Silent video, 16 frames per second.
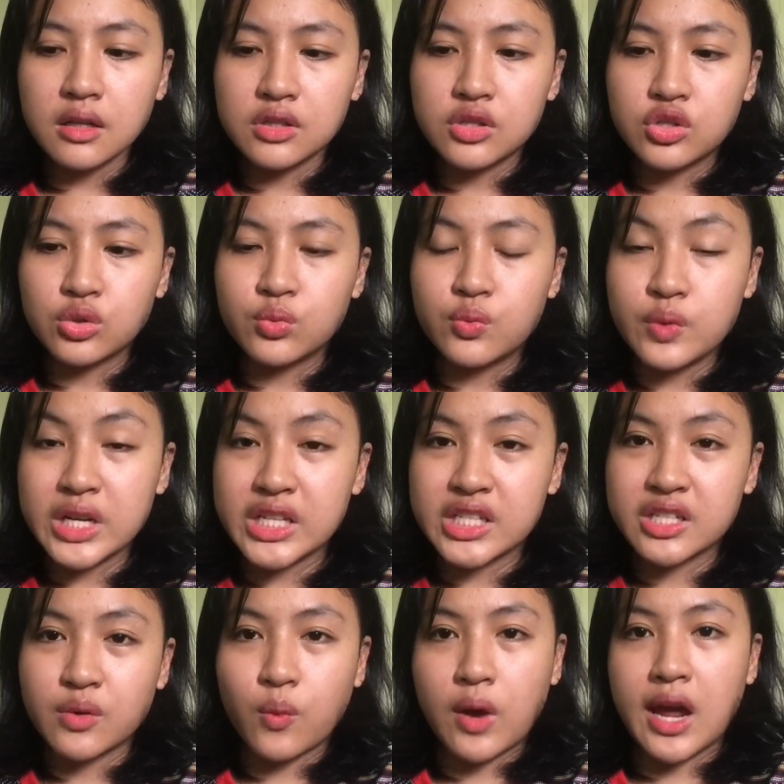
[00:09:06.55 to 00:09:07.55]
to
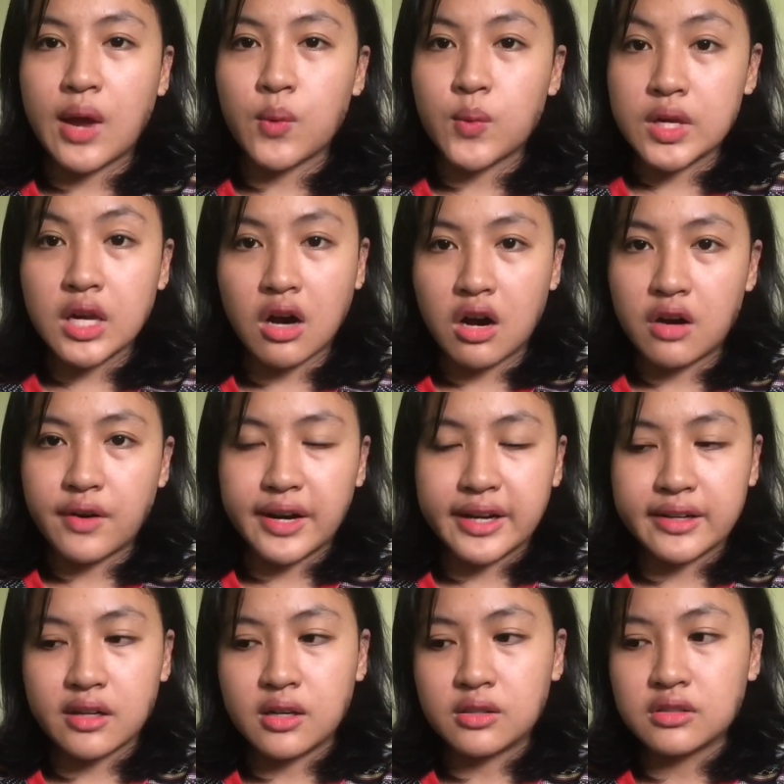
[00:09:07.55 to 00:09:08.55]
reach where we are right
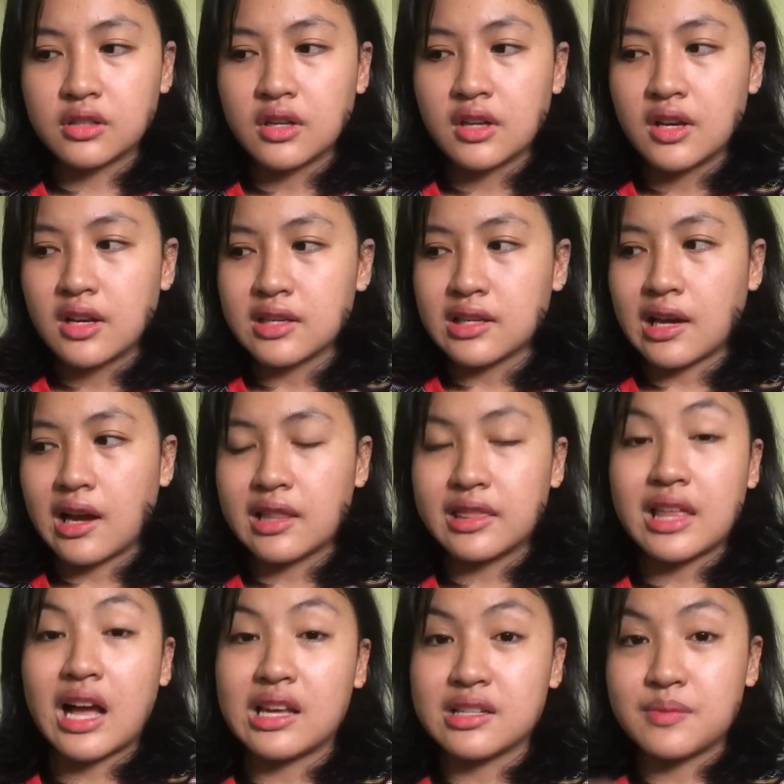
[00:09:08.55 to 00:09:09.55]
now yeah
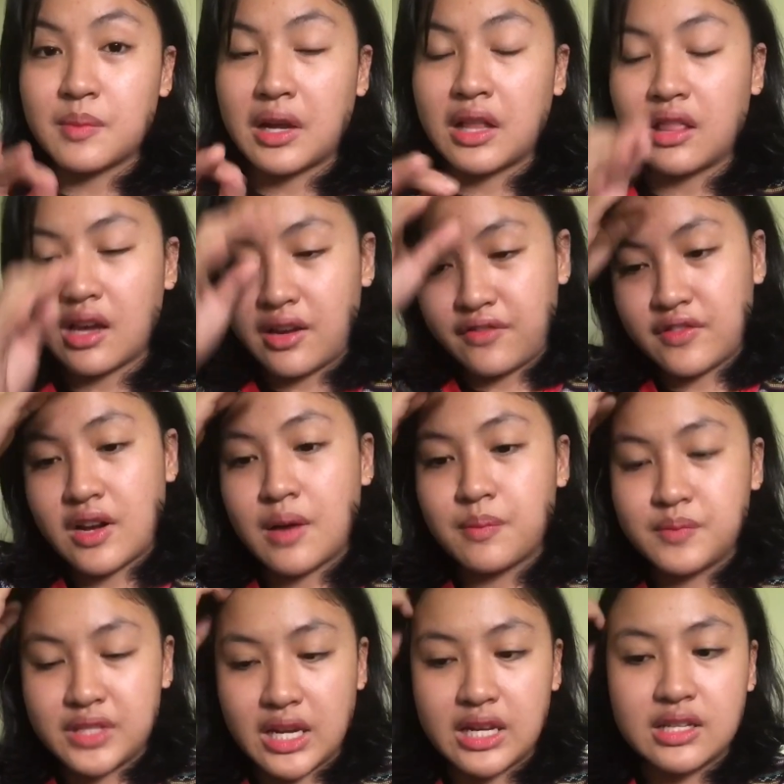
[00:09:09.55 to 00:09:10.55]
that is my life
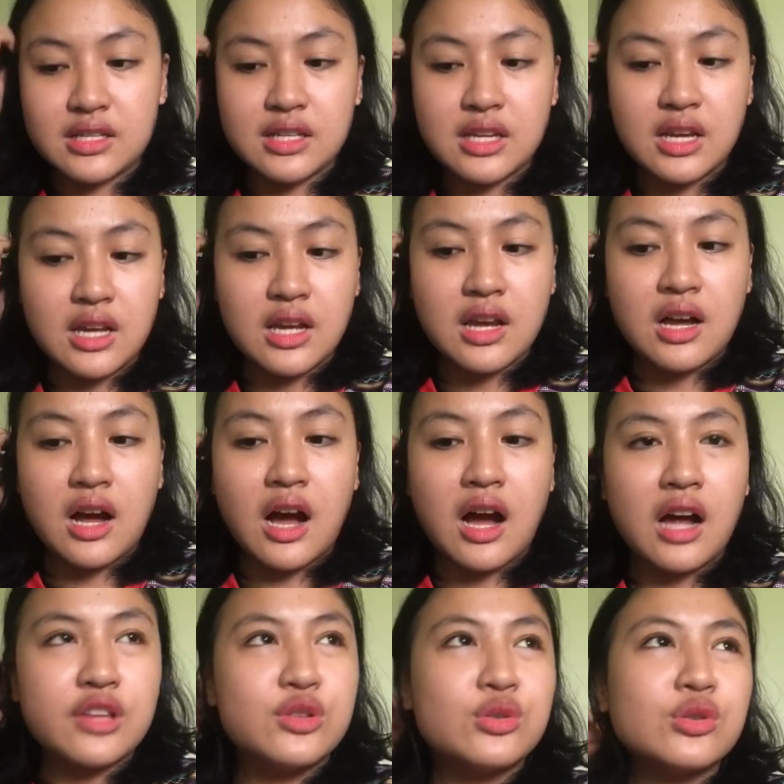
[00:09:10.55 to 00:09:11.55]
update
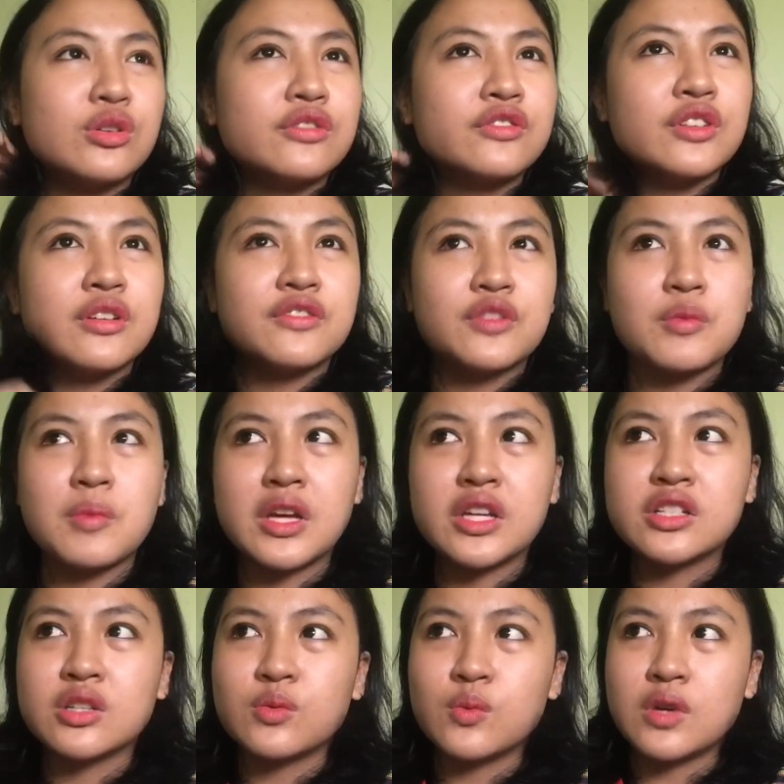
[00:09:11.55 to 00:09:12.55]
you know for
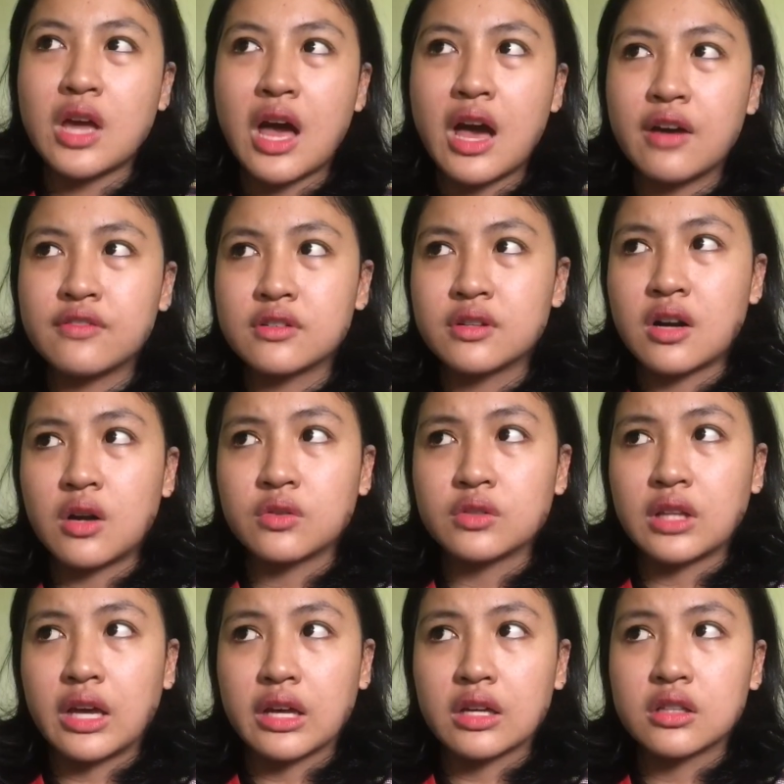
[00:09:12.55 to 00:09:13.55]
information we have around
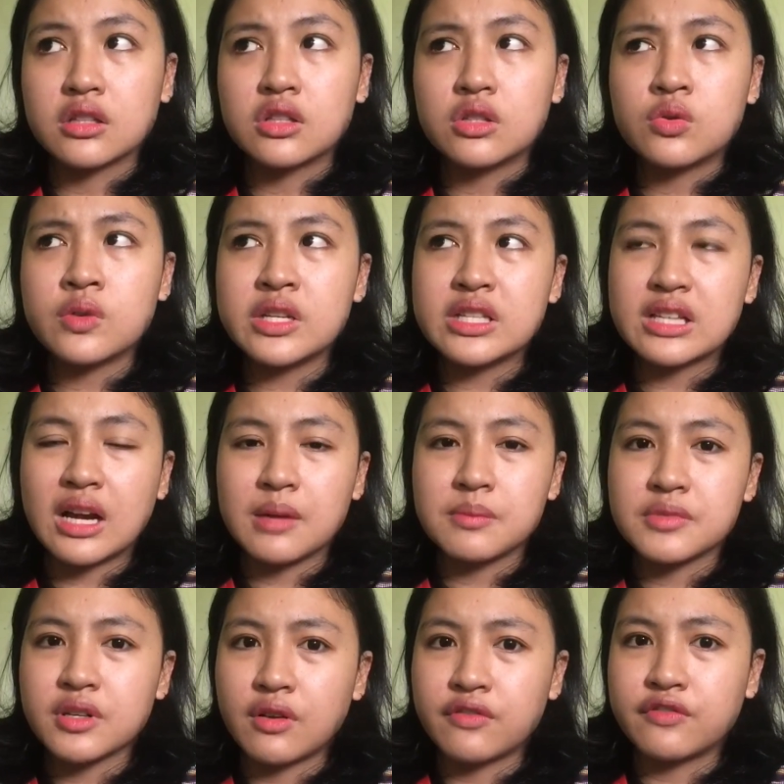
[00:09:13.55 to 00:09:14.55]
like three
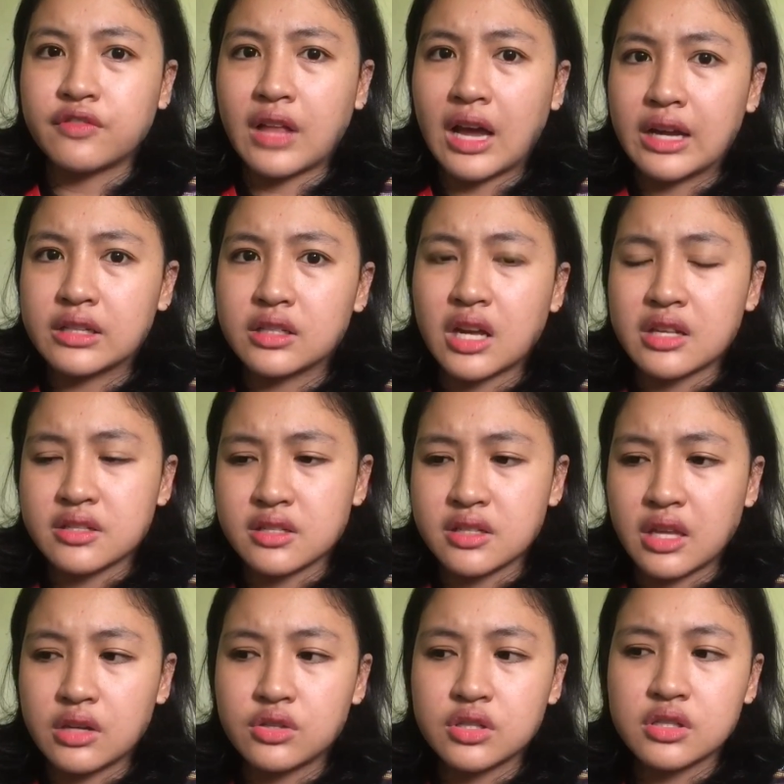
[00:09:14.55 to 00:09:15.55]
times of flight
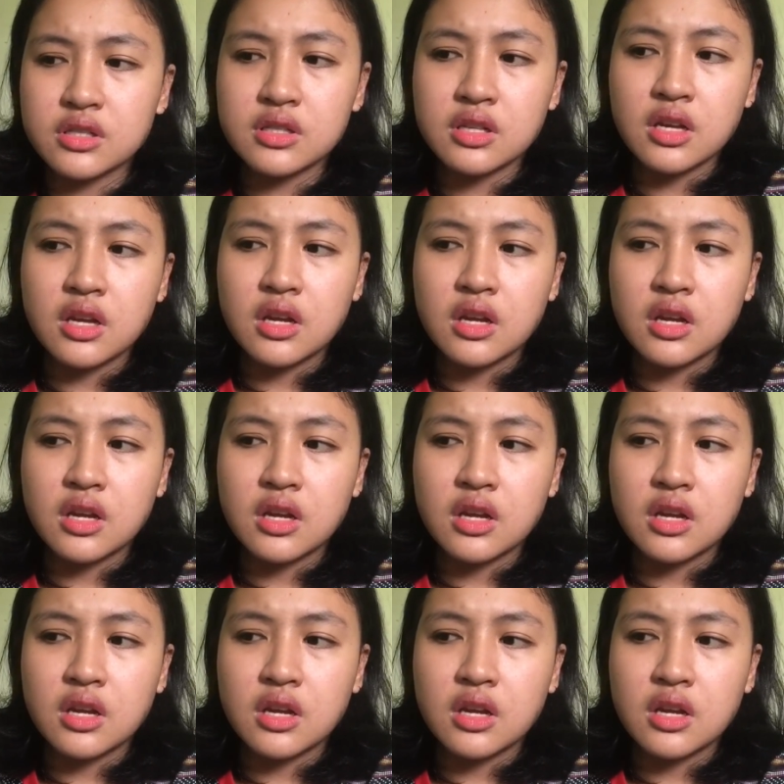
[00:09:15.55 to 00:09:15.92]
cancellations